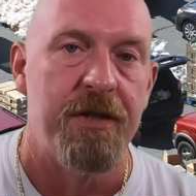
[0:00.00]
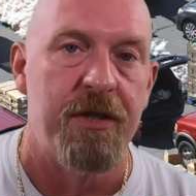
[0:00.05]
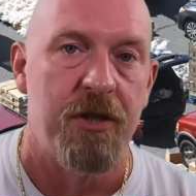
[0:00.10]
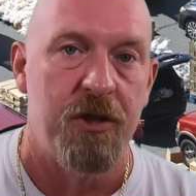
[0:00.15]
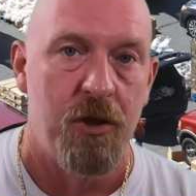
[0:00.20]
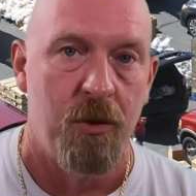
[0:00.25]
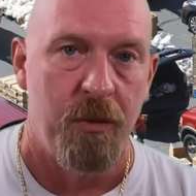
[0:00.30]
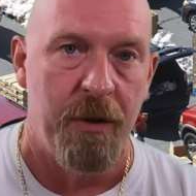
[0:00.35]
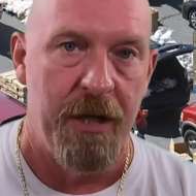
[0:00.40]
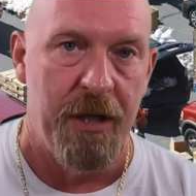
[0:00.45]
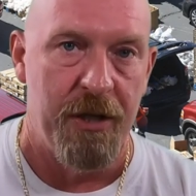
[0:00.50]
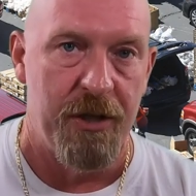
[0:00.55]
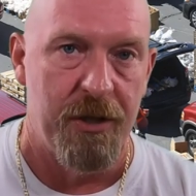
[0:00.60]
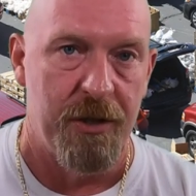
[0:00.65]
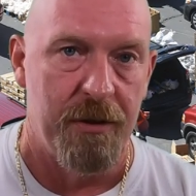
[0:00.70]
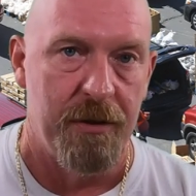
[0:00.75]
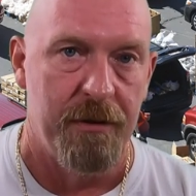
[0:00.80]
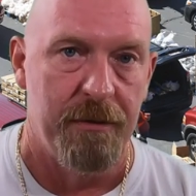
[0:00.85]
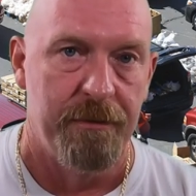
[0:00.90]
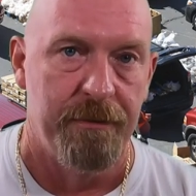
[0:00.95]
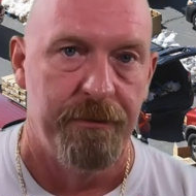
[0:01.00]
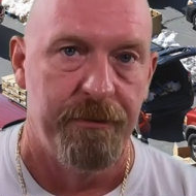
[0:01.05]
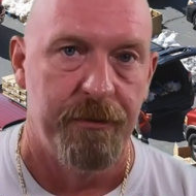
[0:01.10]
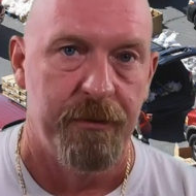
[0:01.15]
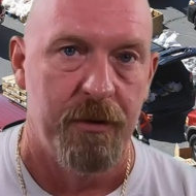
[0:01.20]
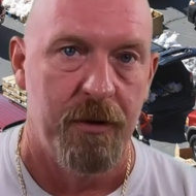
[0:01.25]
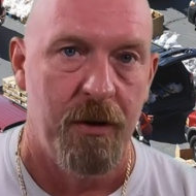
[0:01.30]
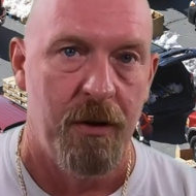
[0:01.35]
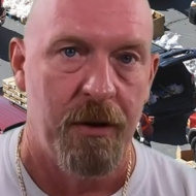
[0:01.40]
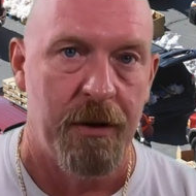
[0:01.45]
a situation,
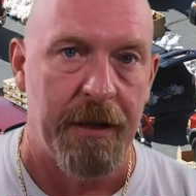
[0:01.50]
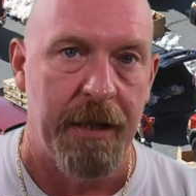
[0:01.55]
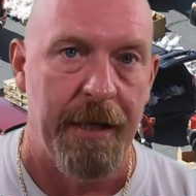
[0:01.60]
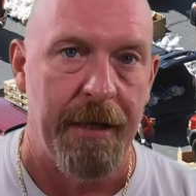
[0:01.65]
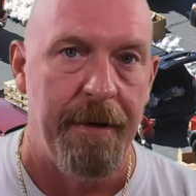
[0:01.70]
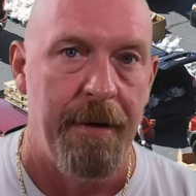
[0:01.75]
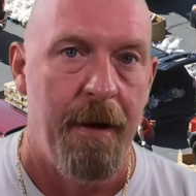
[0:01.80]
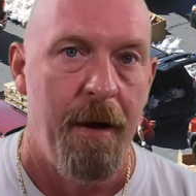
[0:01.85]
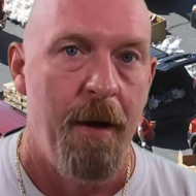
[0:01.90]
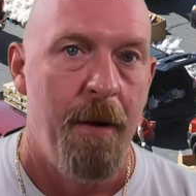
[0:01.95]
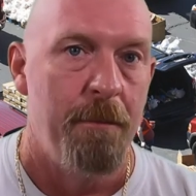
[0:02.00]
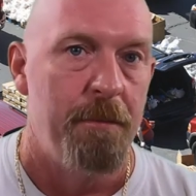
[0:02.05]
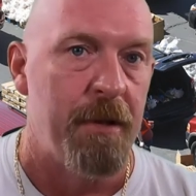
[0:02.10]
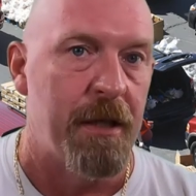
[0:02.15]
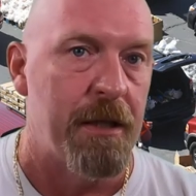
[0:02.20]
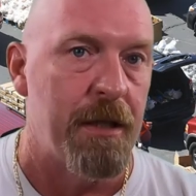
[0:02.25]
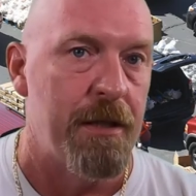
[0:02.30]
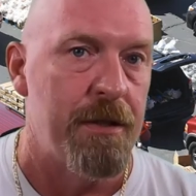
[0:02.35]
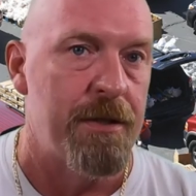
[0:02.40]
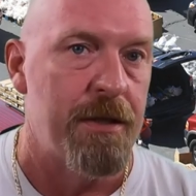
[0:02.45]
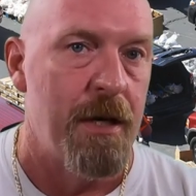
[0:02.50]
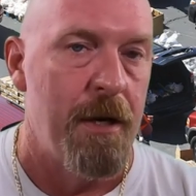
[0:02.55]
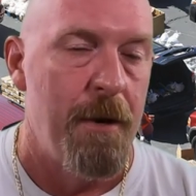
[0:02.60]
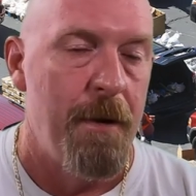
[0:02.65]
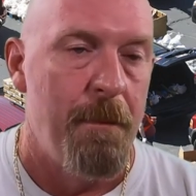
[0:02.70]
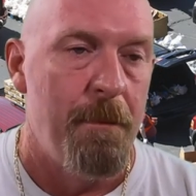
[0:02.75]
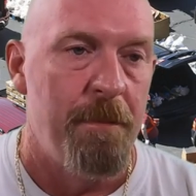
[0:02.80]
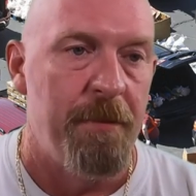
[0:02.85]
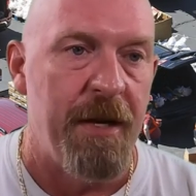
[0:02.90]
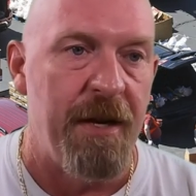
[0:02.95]
okay? Because
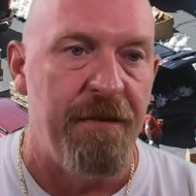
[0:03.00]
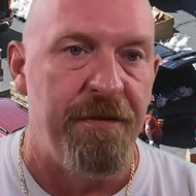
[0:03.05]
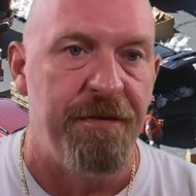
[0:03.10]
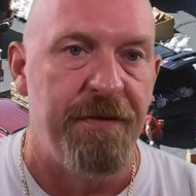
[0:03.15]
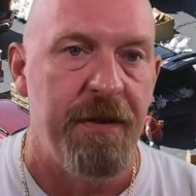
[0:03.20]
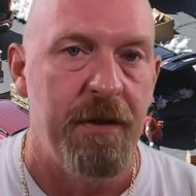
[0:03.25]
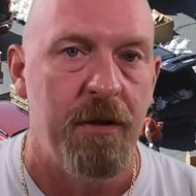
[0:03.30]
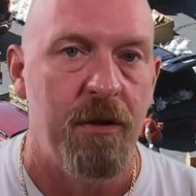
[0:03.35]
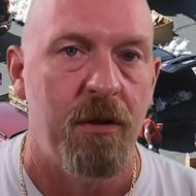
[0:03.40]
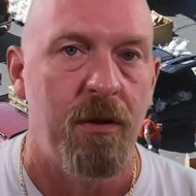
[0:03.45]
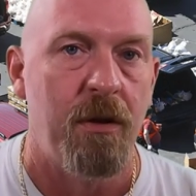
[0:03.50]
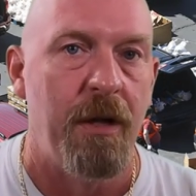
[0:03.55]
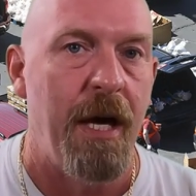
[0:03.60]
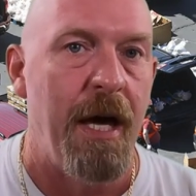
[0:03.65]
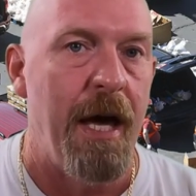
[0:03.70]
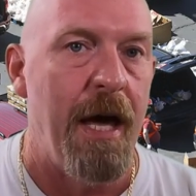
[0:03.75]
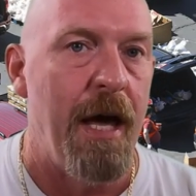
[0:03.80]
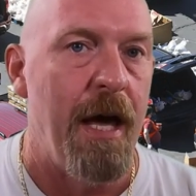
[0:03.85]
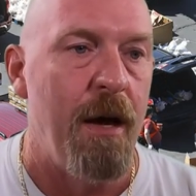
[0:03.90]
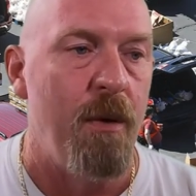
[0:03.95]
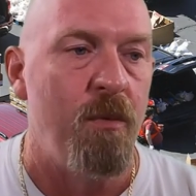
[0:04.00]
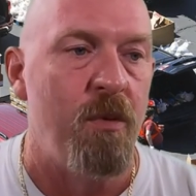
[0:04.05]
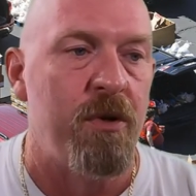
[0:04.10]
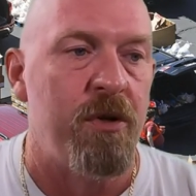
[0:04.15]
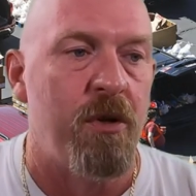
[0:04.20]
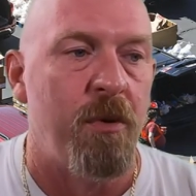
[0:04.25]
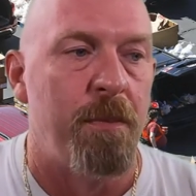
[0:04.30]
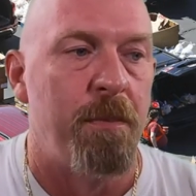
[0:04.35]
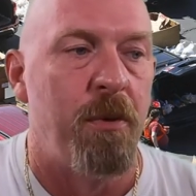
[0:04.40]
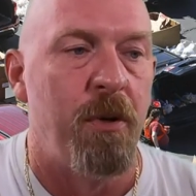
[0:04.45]
they feel when
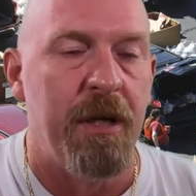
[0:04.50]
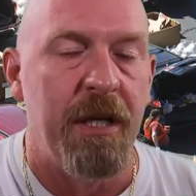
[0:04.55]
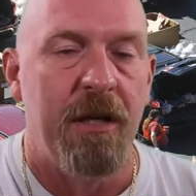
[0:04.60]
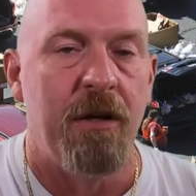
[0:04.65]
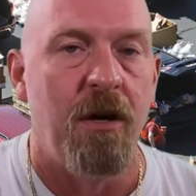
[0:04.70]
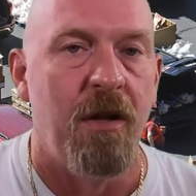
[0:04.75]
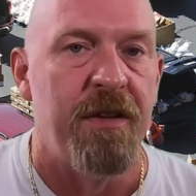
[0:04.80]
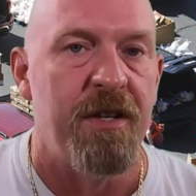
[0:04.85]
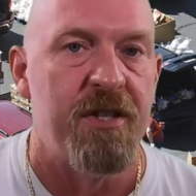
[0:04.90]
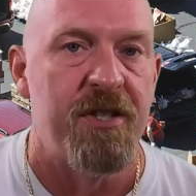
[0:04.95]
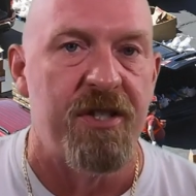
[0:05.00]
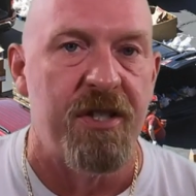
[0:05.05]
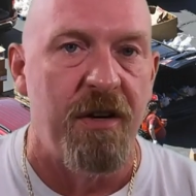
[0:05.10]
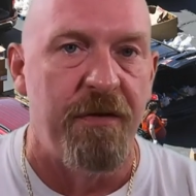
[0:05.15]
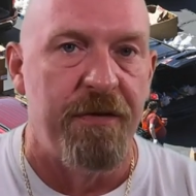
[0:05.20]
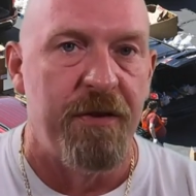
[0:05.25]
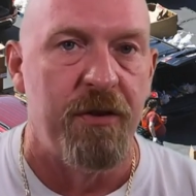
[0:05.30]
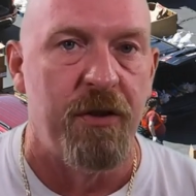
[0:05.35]
they're putting all this stuff